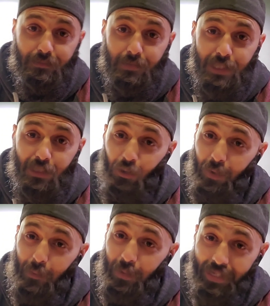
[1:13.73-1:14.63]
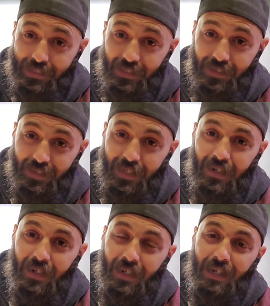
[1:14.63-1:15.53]
so my plants aren't
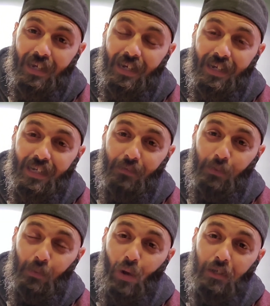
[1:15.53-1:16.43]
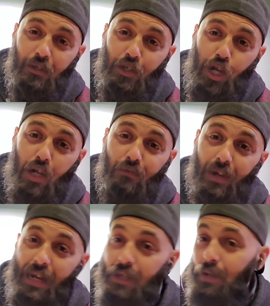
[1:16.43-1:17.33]
there. If you've been watching the channel for
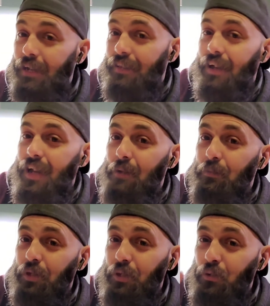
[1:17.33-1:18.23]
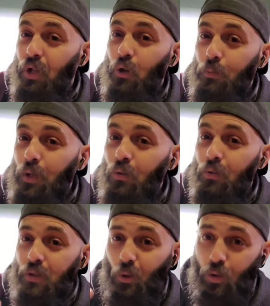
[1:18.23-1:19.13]
any amount of time, you know
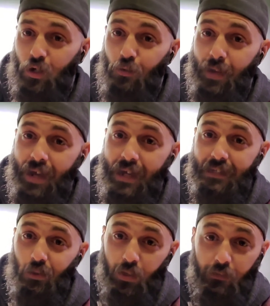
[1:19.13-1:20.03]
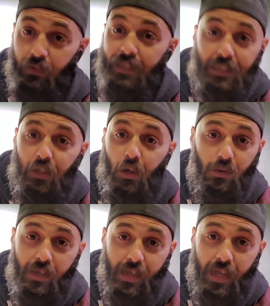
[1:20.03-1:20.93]
about the critical mass, or you've at least
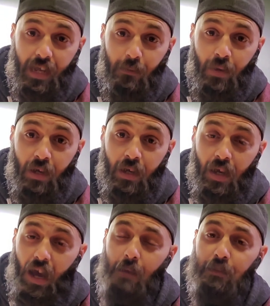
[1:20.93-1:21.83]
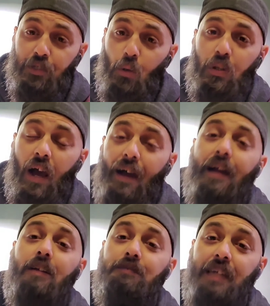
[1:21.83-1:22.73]
heard the name. I'm so
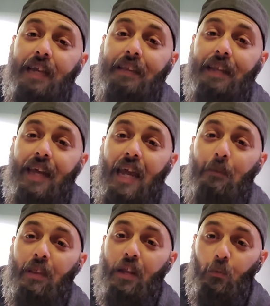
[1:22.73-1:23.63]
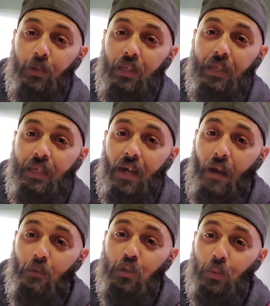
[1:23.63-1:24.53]
tired of saying the name that I really
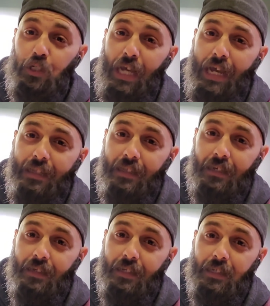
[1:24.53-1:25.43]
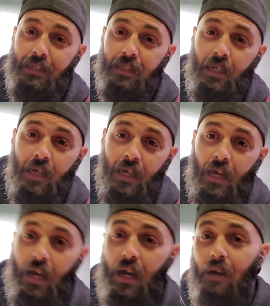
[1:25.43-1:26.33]
almost wish I hadn't done this,
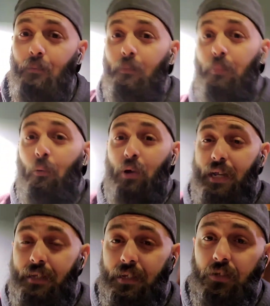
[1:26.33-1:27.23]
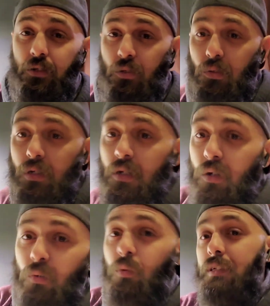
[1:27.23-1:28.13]
but what I did do
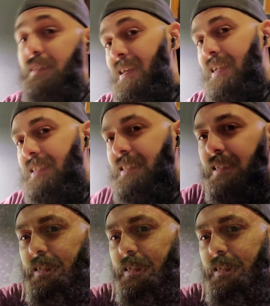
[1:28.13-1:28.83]
was this.